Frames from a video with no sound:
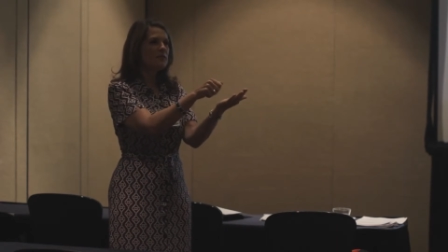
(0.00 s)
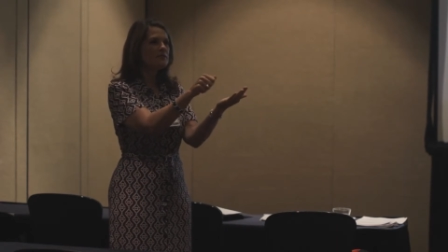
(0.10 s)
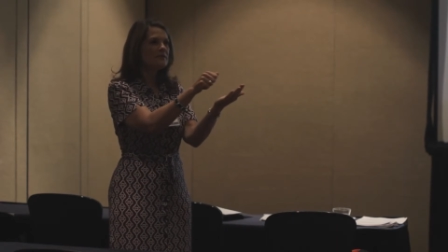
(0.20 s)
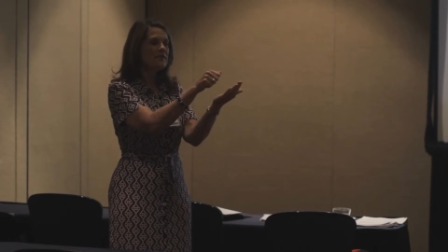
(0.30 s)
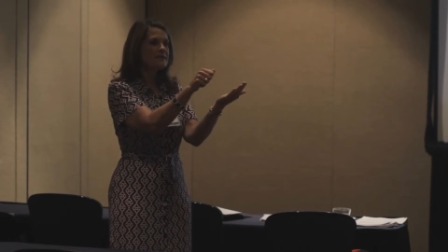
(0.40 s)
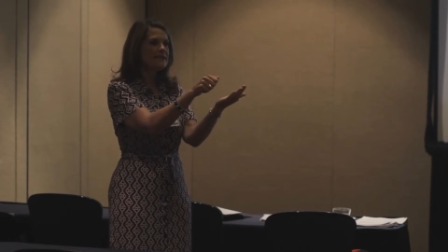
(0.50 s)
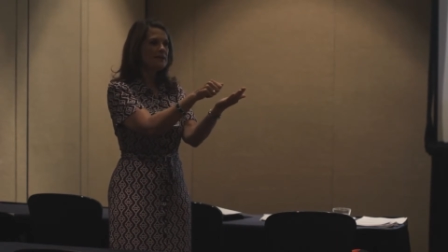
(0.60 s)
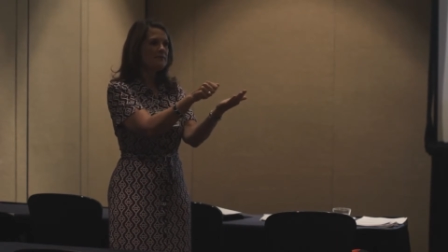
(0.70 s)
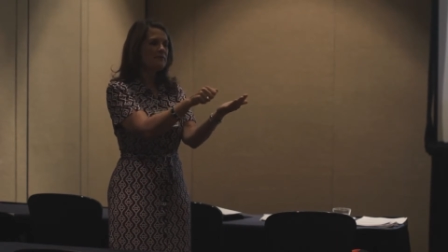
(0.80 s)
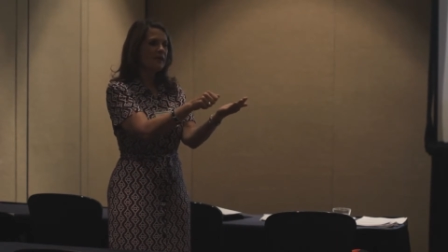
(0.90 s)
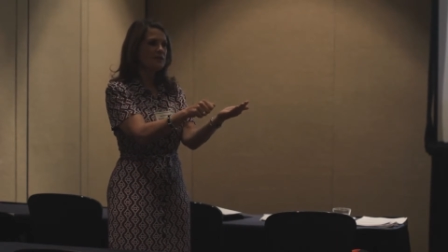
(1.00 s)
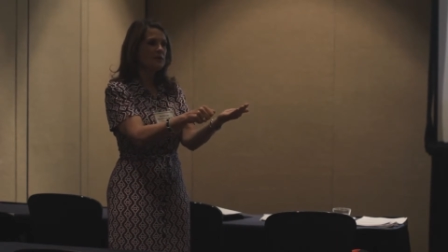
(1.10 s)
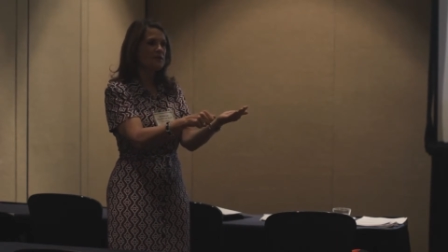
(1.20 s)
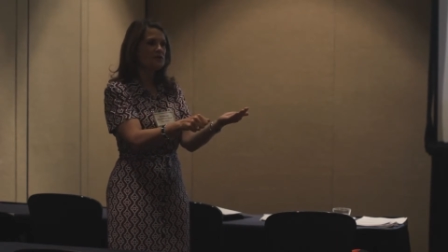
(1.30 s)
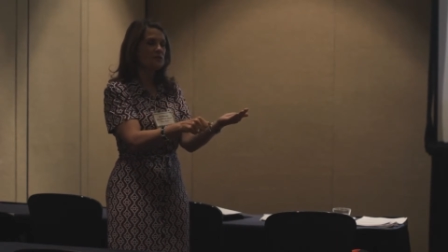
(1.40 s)
What was on the TEAM
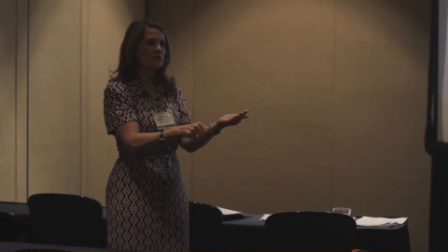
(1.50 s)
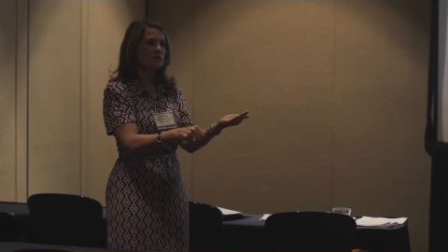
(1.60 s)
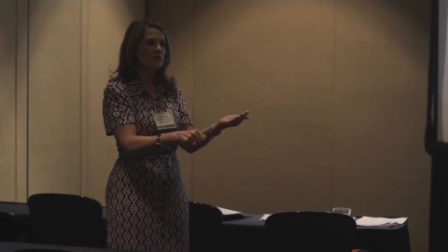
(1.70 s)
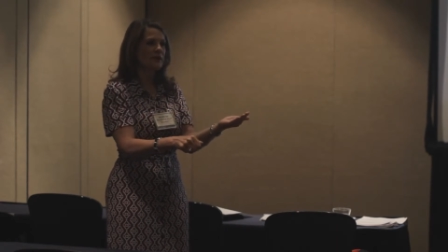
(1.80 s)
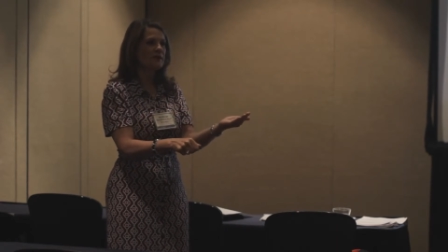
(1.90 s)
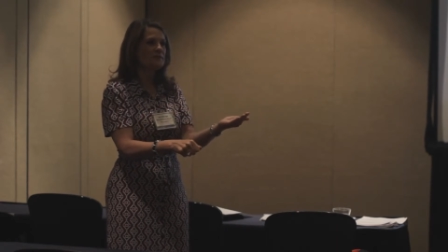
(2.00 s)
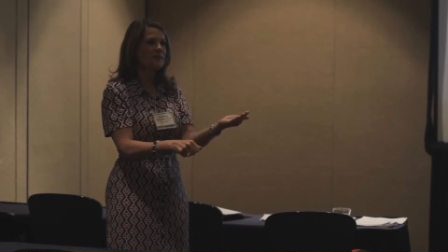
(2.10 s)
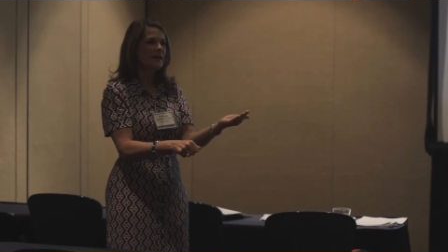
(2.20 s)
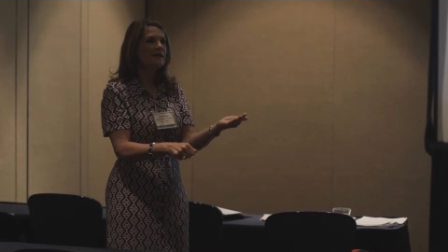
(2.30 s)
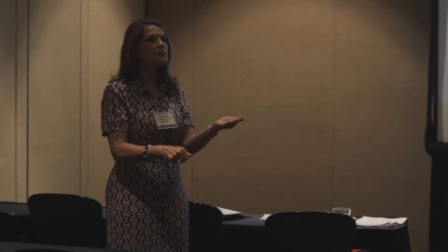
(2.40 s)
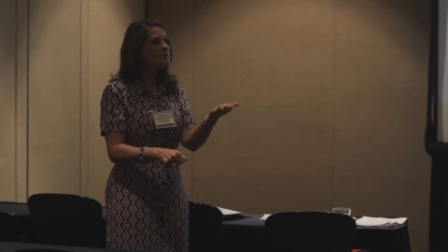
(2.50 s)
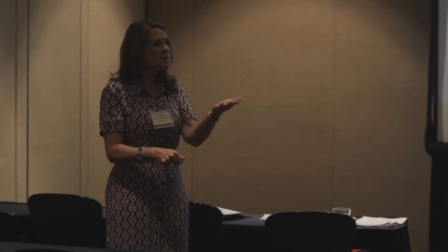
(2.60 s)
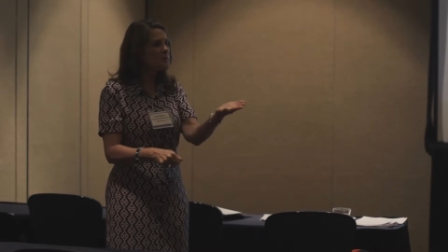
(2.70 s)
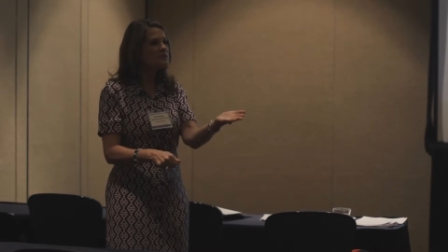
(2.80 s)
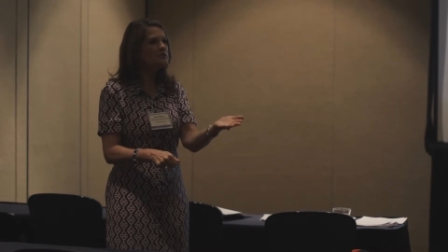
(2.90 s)
evaluation rubric? Like when the
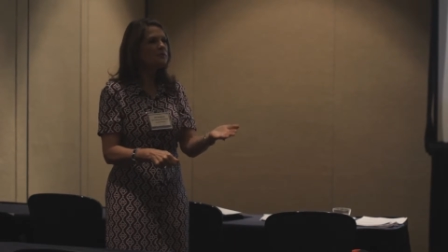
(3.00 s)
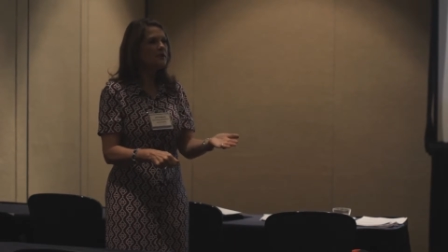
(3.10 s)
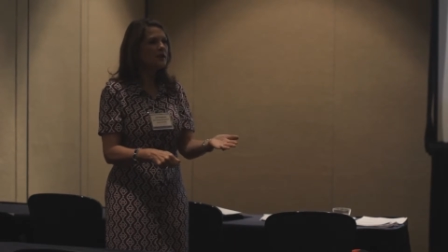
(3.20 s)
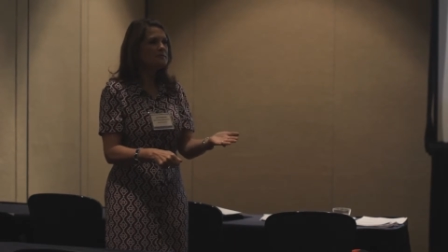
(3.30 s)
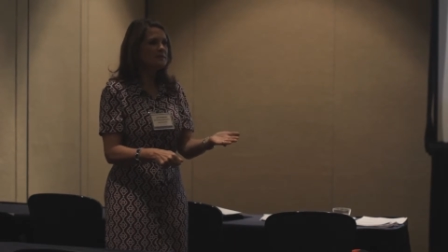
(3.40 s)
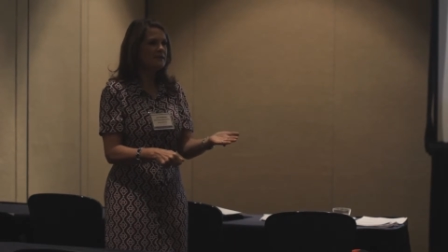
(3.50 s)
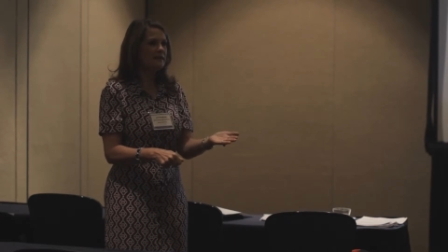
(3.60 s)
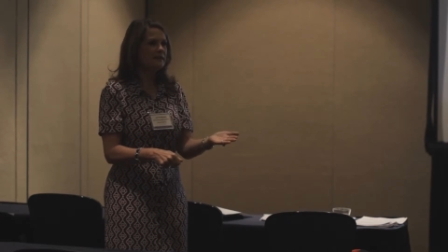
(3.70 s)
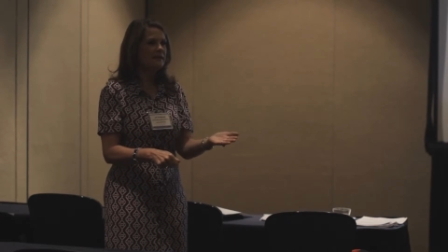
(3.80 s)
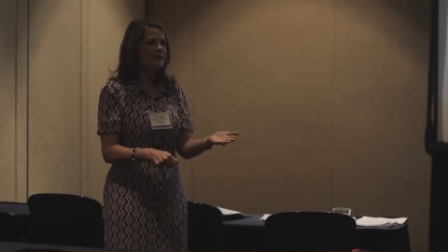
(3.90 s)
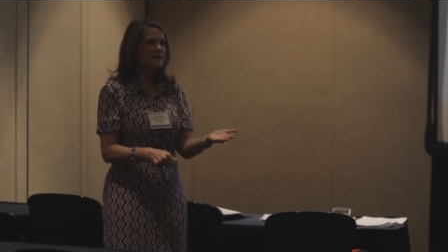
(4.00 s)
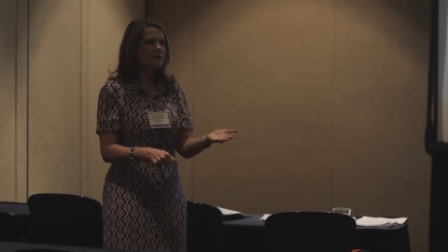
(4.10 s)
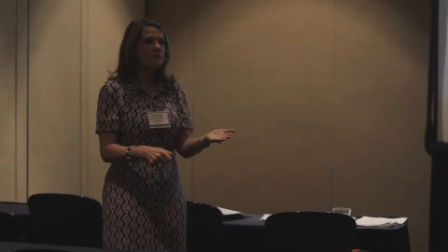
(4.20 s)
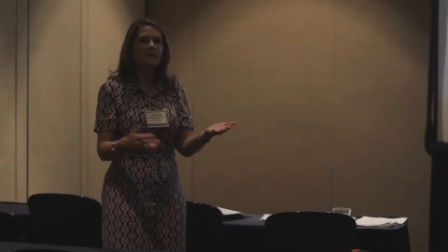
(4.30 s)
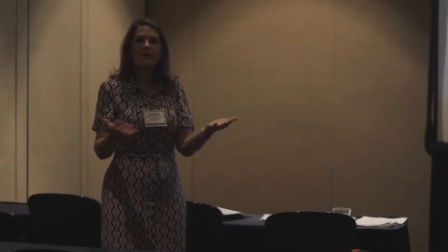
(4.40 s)
principal comes in,
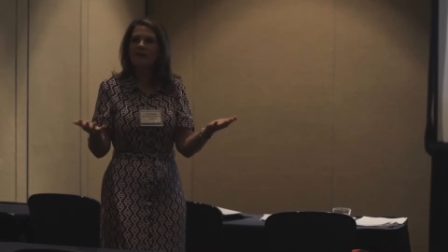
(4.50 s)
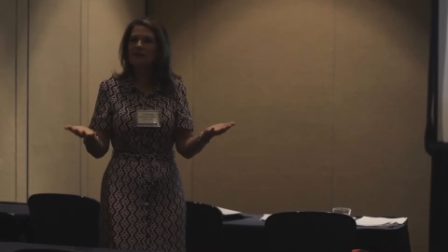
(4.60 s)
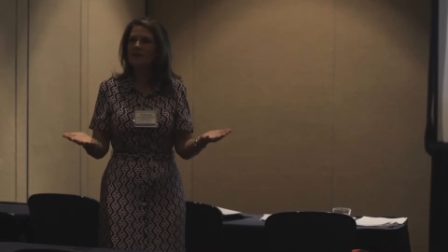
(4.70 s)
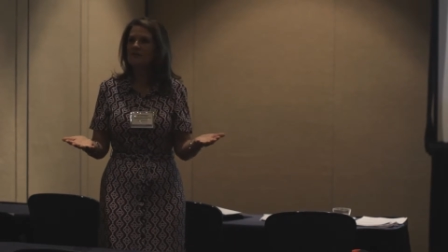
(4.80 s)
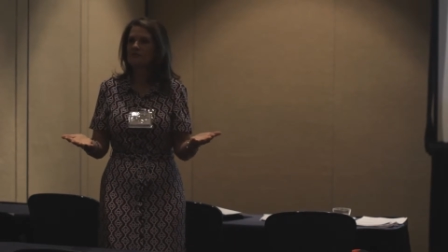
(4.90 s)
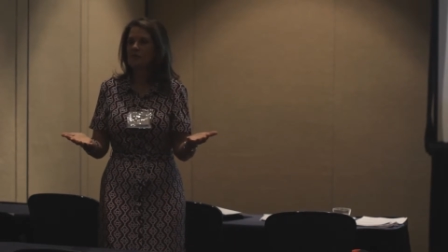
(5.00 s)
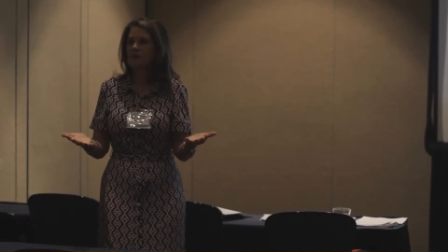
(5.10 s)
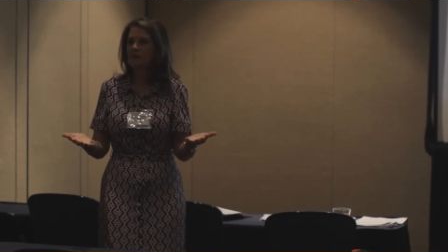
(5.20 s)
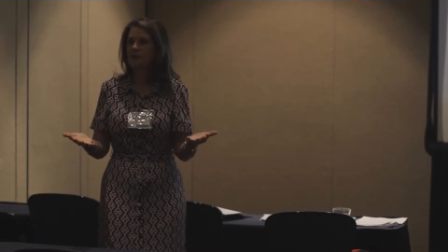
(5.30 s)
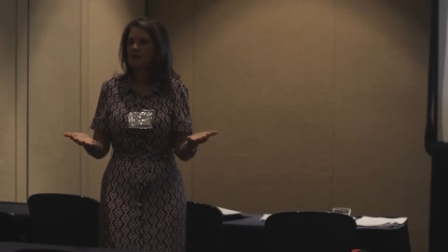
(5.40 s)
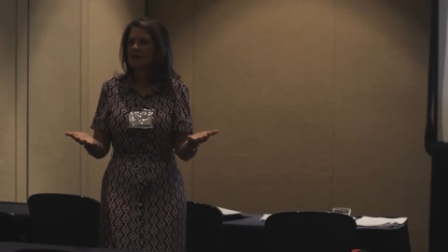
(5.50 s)
what are they looking for?